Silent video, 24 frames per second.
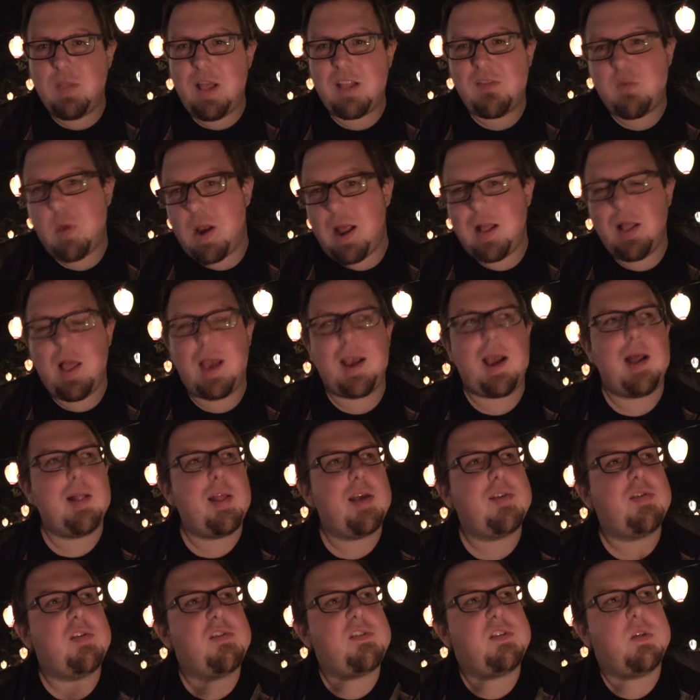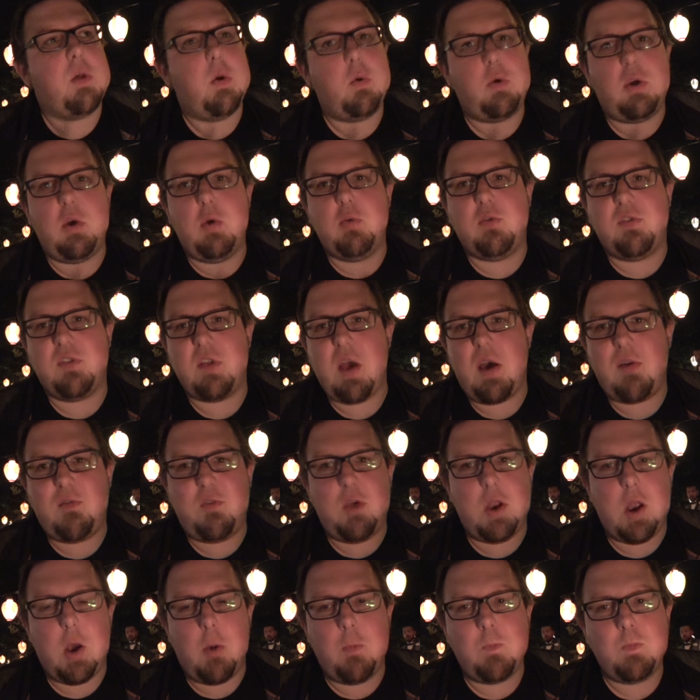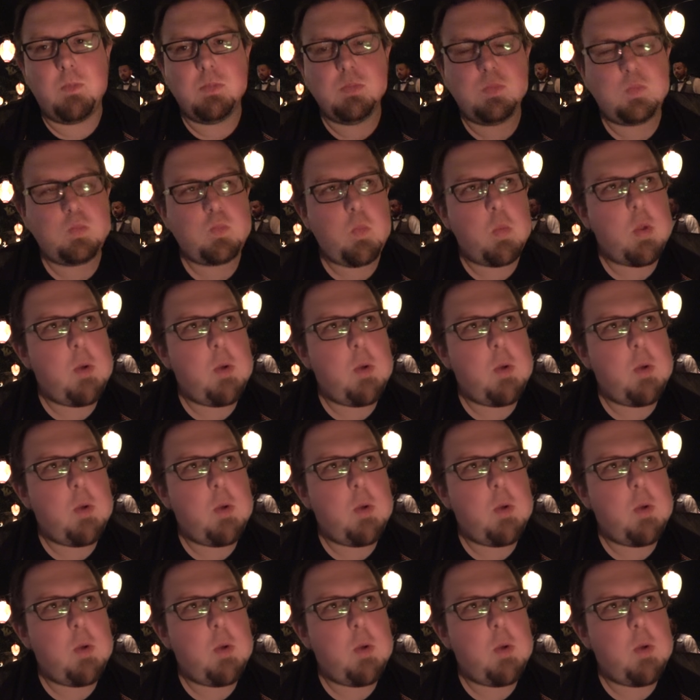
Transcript: Yeah. That's what I like. I like the slow, cute stuff, you know? Yeah.